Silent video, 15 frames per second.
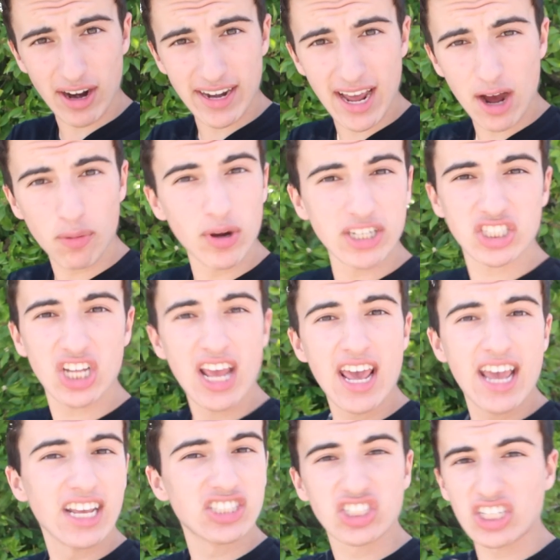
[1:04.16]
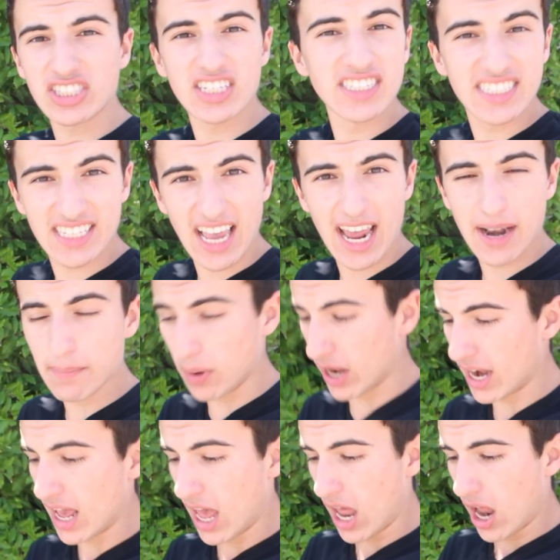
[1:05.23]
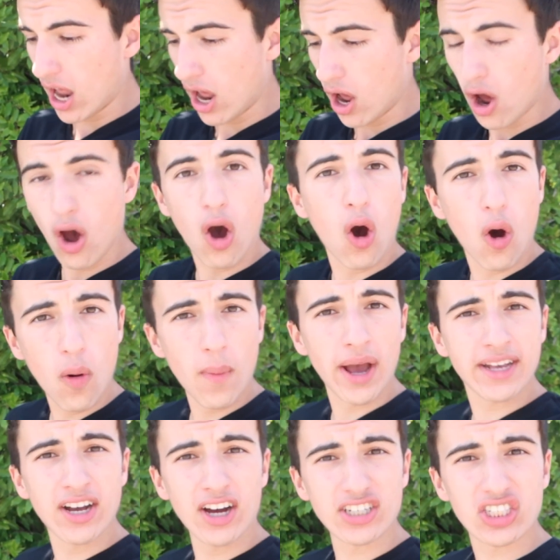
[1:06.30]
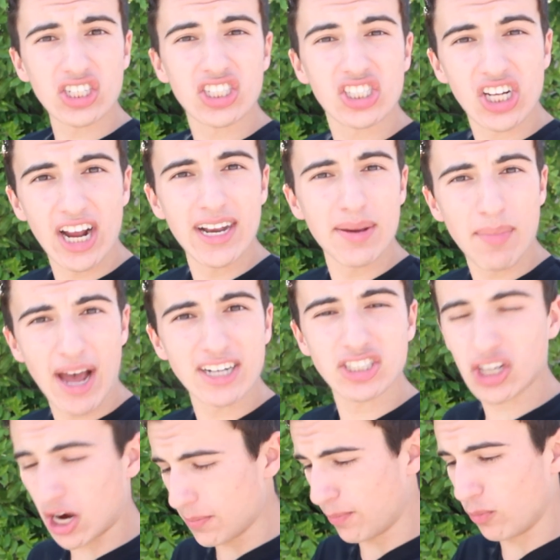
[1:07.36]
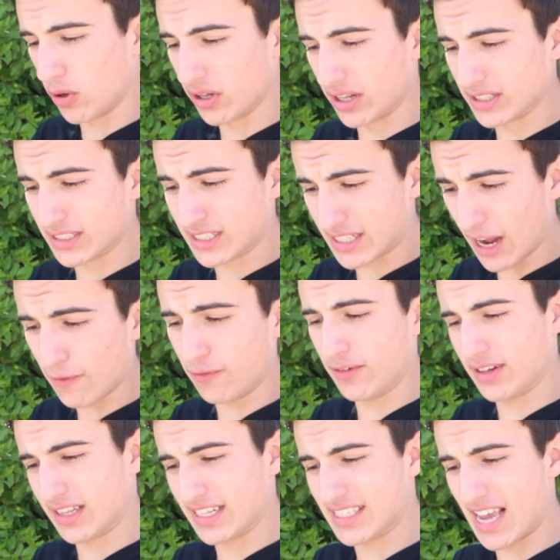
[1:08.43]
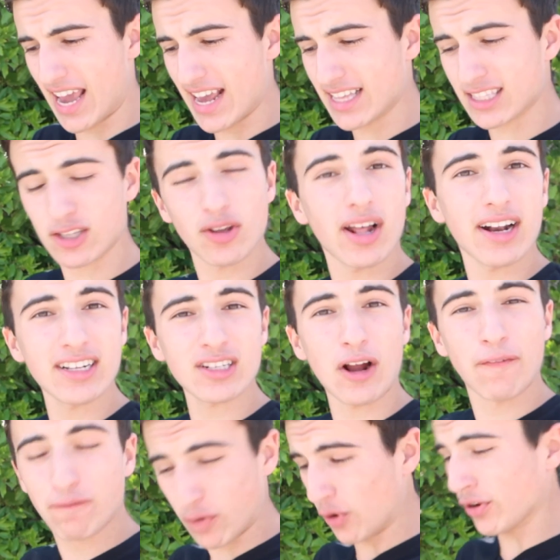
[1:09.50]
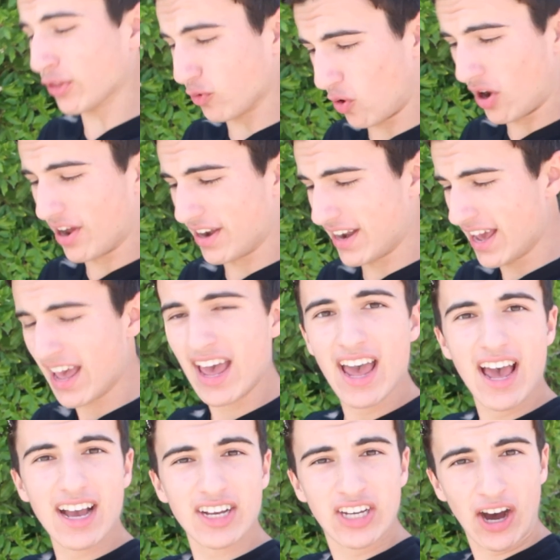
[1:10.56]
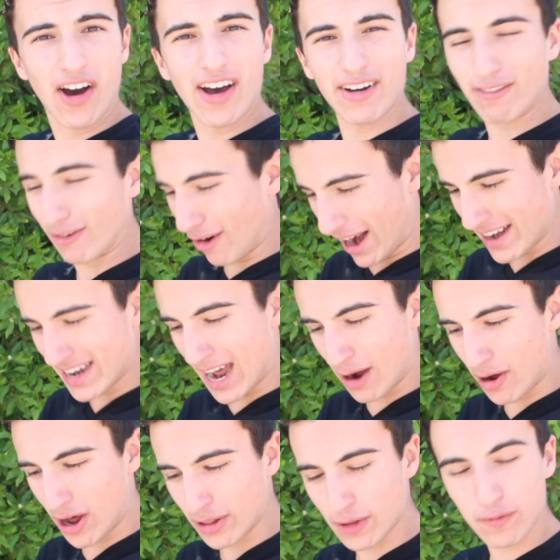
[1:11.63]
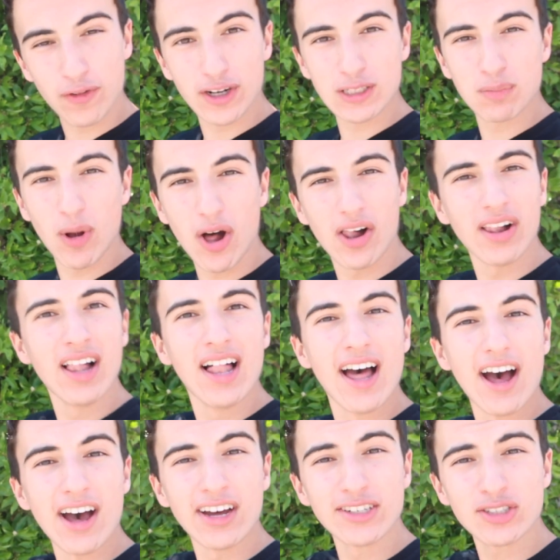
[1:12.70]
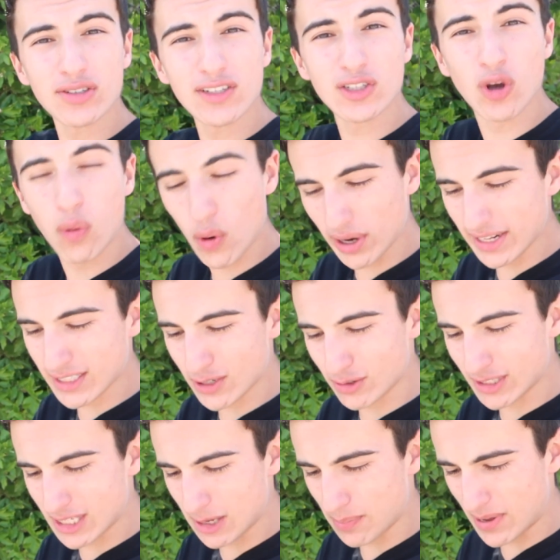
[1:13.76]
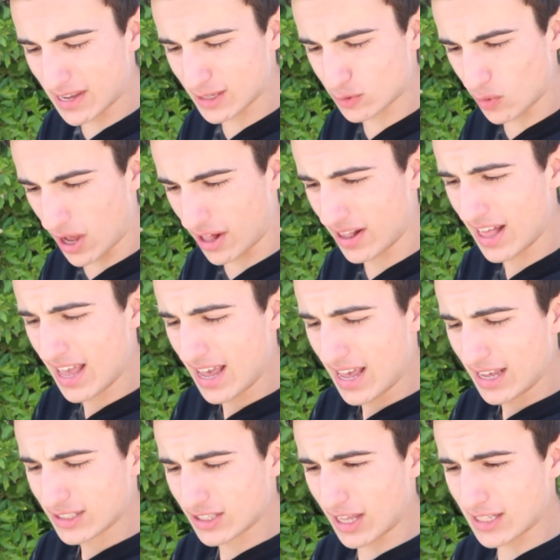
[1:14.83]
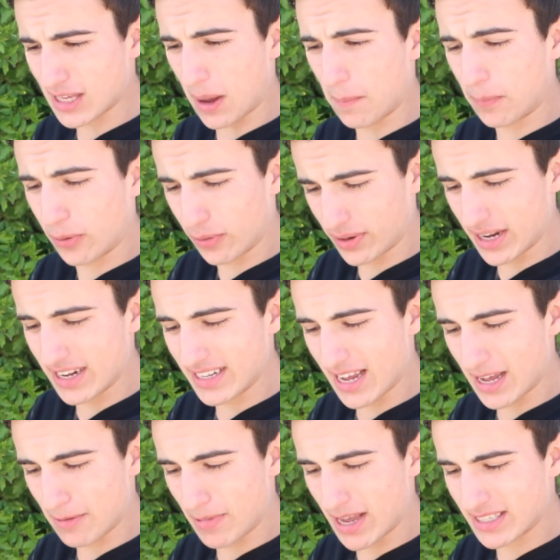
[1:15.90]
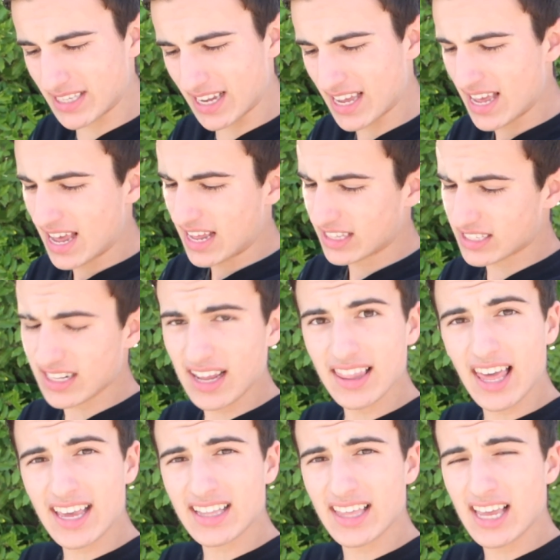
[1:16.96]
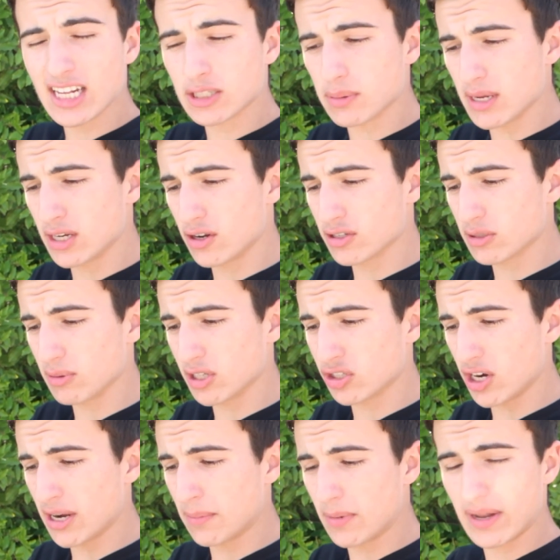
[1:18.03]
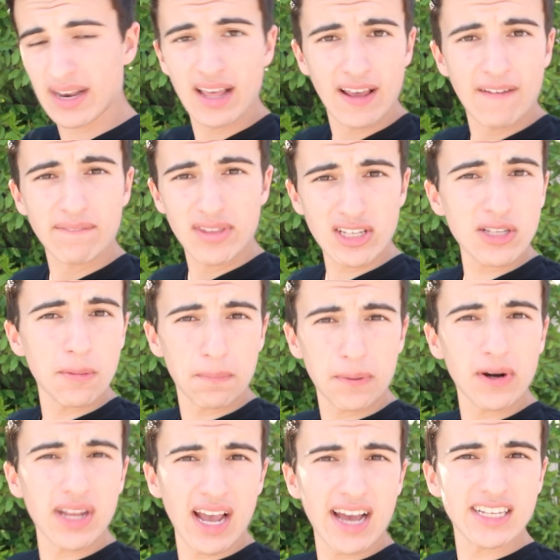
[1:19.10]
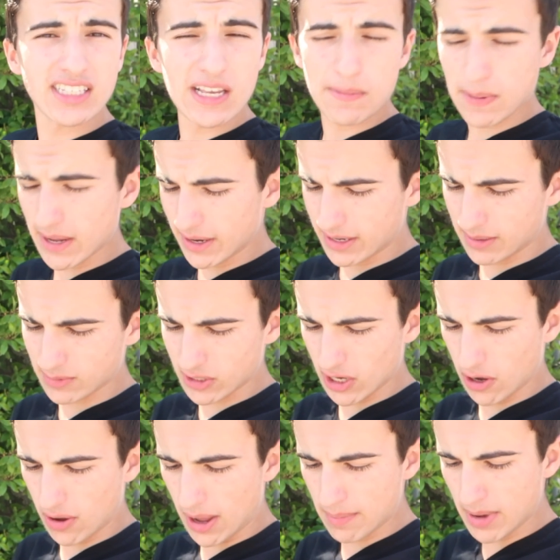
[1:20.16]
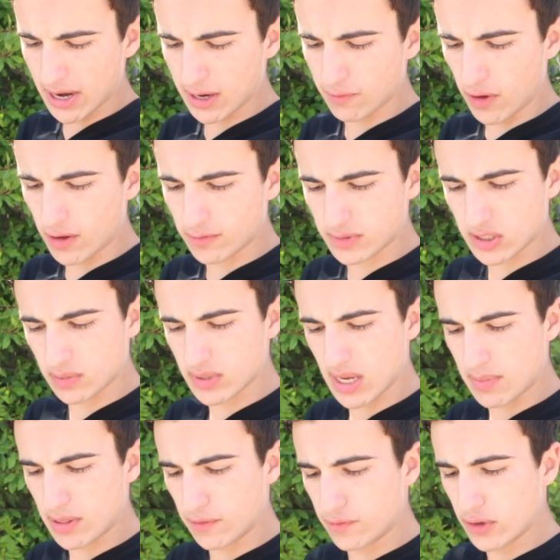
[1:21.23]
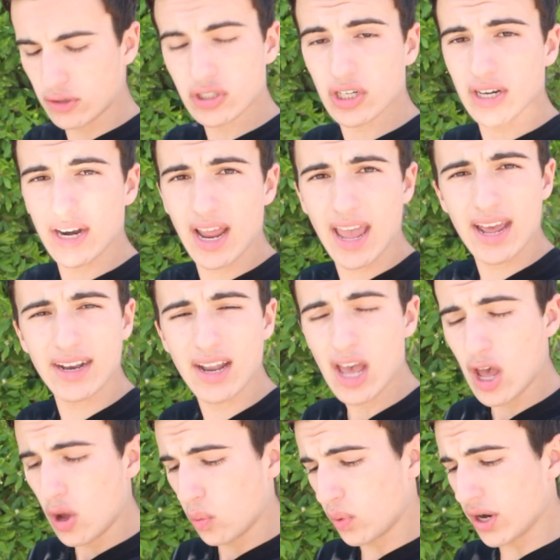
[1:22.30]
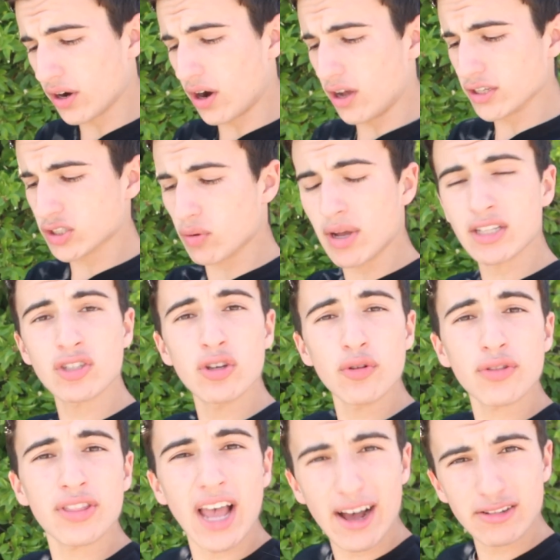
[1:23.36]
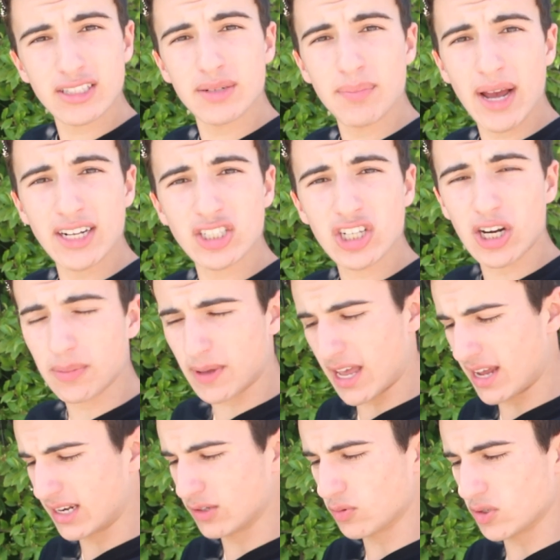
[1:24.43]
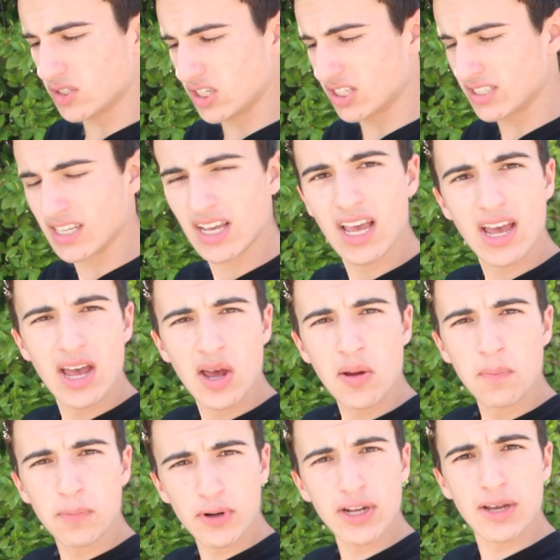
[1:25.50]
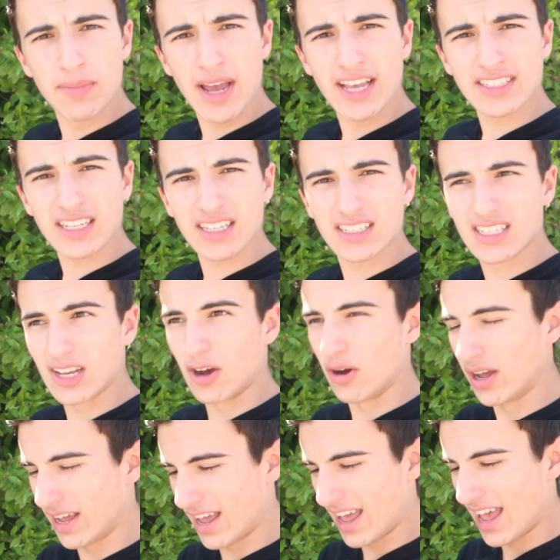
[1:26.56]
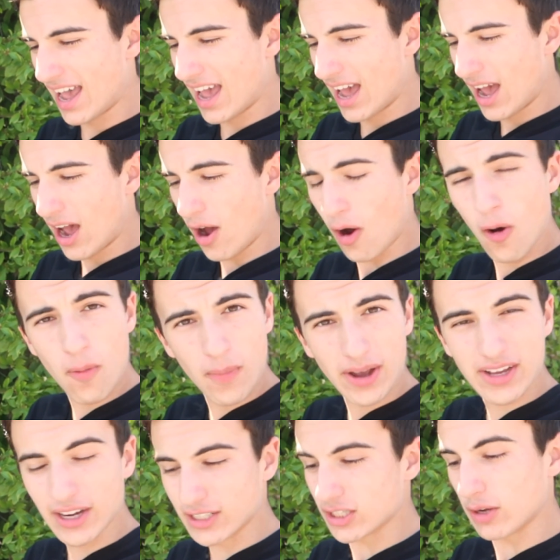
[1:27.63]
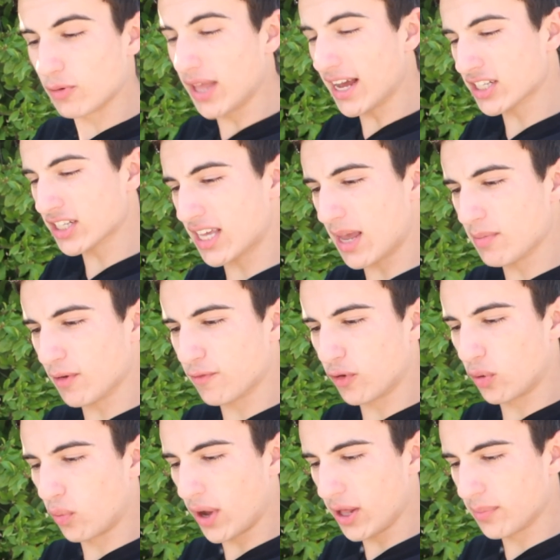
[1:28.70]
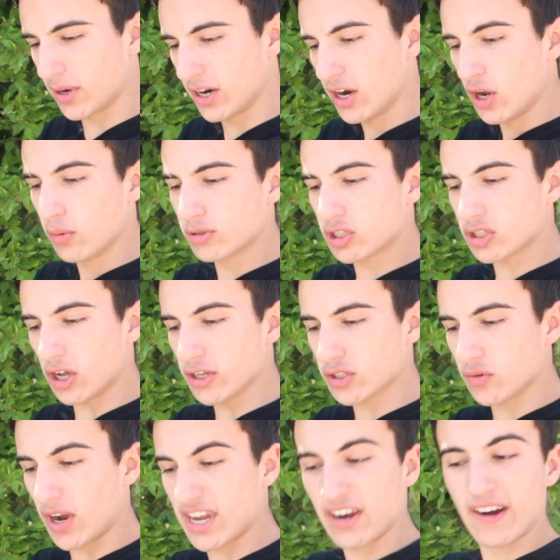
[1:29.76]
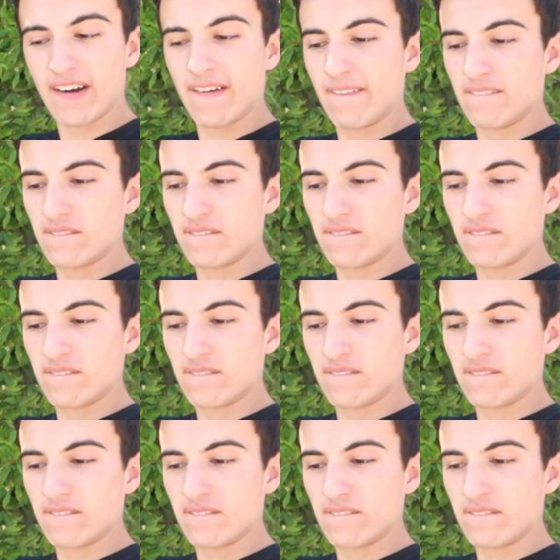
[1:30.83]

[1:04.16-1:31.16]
right now, which is just insane, but oh my gosh, this shiny Magikarp will definitely take. So that is our fourth one caught right now on the first ball, 122 CP as well. So that's pretty dang amazing. It's not likely HP noticeably trending, but there's some pretty high CP on him, so I might evolve him sometime in the future. And we are also at 2,000 Magikarp candies, which is pretty amazing. So, oh my gosh, we came here for a Wailmer, which is also right here.